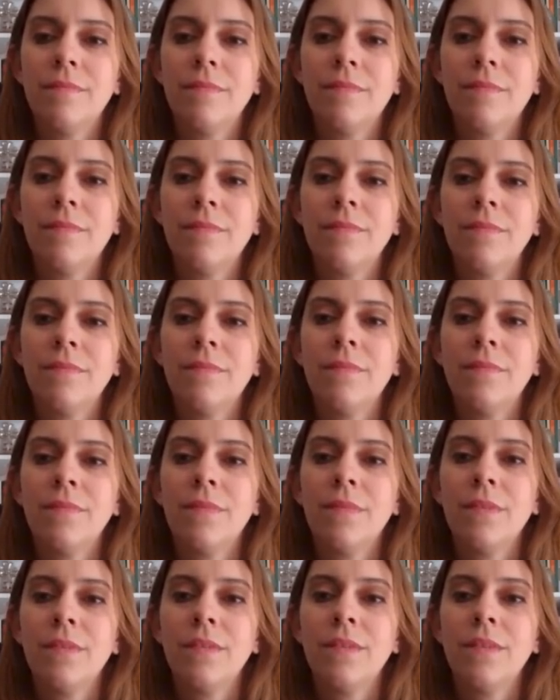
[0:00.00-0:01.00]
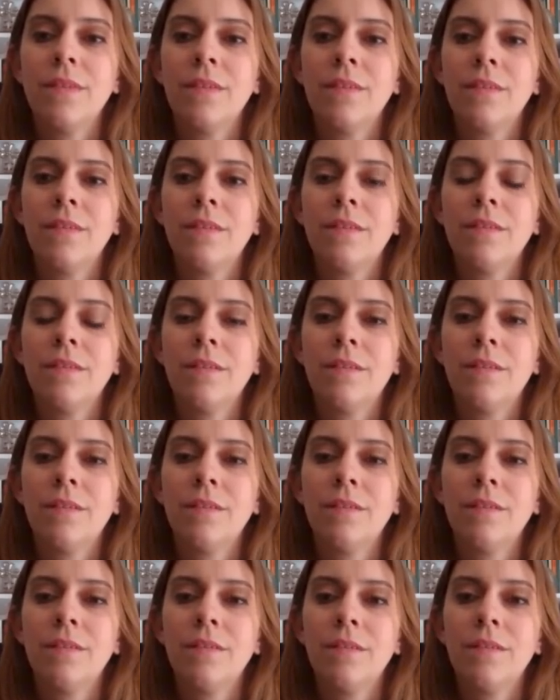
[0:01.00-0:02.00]

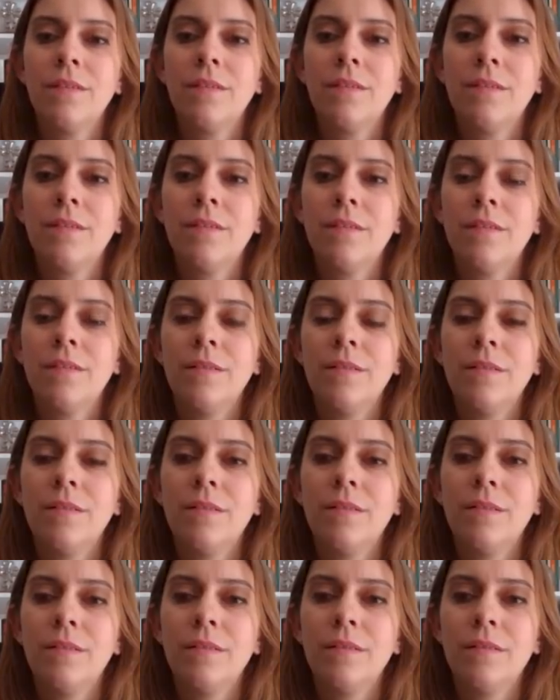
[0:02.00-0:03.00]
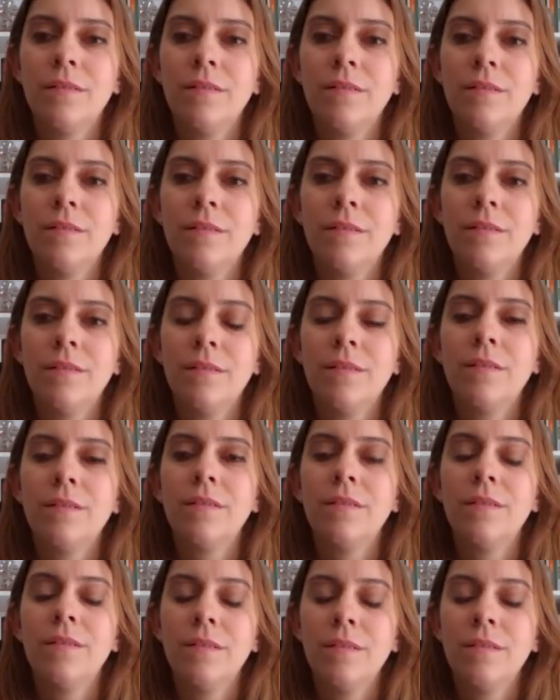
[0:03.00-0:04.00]

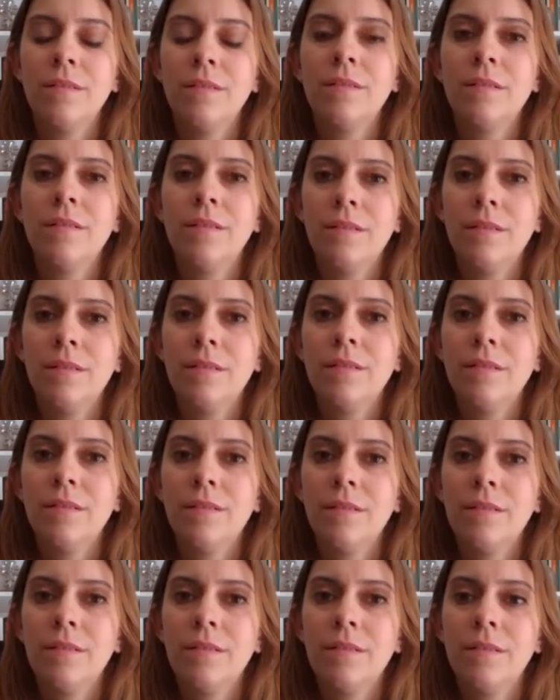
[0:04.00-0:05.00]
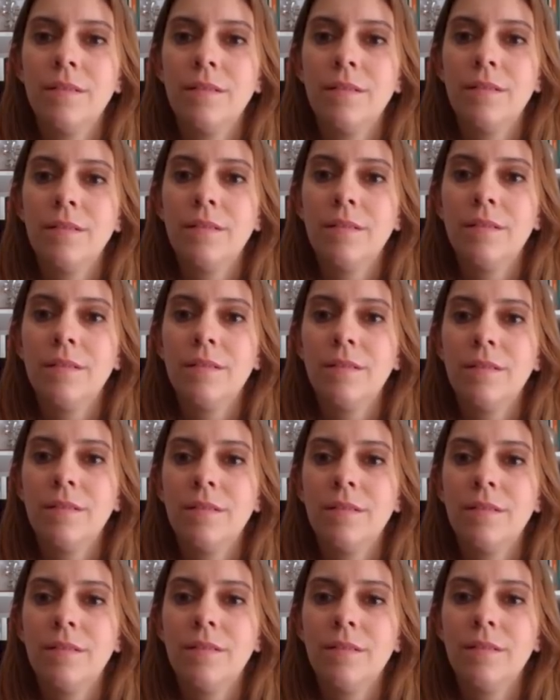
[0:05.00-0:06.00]

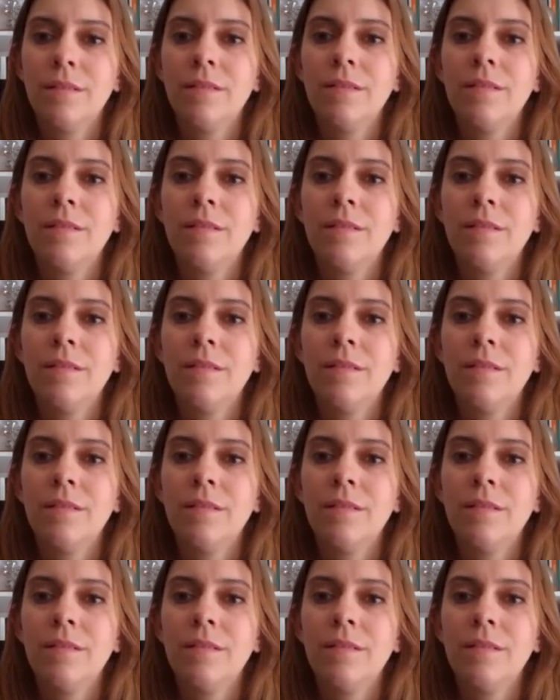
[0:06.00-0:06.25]
The person shown says nothing.